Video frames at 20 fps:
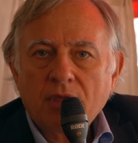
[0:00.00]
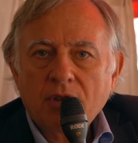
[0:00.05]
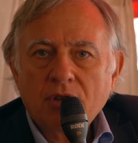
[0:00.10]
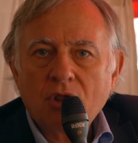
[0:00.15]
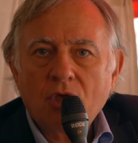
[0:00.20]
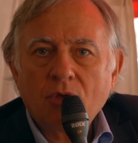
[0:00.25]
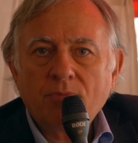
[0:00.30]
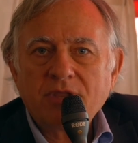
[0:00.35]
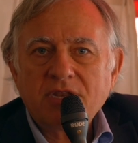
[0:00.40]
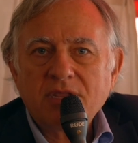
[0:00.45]

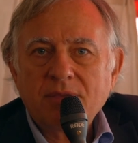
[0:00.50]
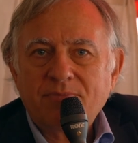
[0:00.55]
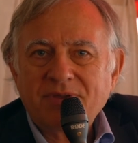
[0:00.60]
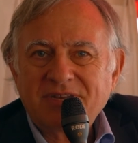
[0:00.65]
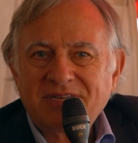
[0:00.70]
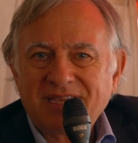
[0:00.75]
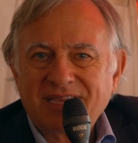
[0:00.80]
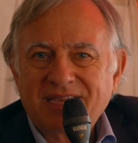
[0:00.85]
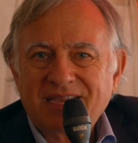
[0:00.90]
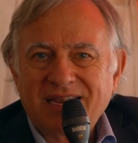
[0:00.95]
Nobody
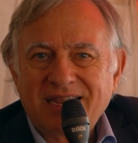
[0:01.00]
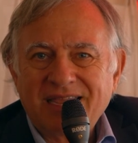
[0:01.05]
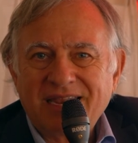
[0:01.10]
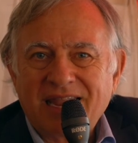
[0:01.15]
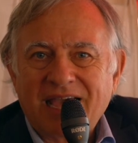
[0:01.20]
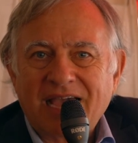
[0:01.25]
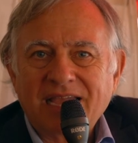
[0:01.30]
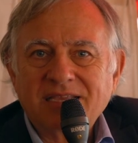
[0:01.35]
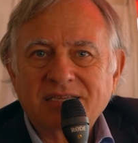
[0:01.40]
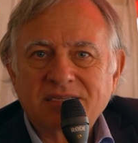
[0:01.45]
particularly
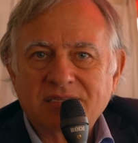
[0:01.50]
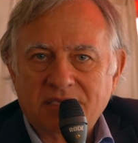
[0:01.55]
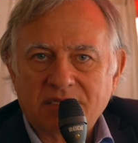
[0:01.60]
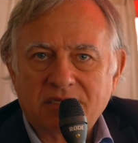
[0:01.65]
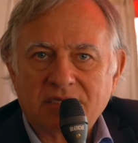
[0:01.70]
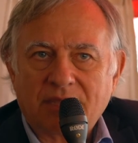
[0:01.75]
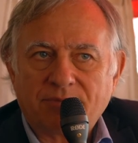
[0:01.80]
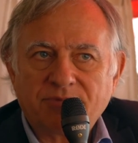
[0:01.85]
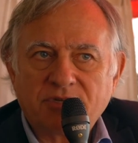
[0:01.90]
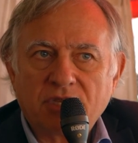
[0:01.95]
likes the
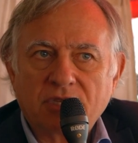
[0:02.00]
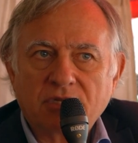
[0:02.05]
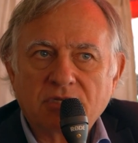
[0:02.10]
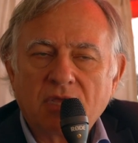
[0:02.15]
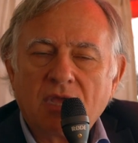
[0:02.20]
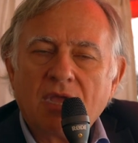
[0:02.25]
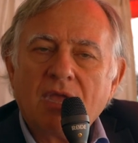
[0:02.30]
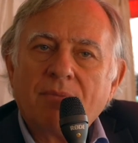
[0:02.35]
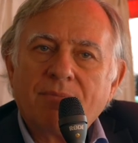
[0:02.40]
subject,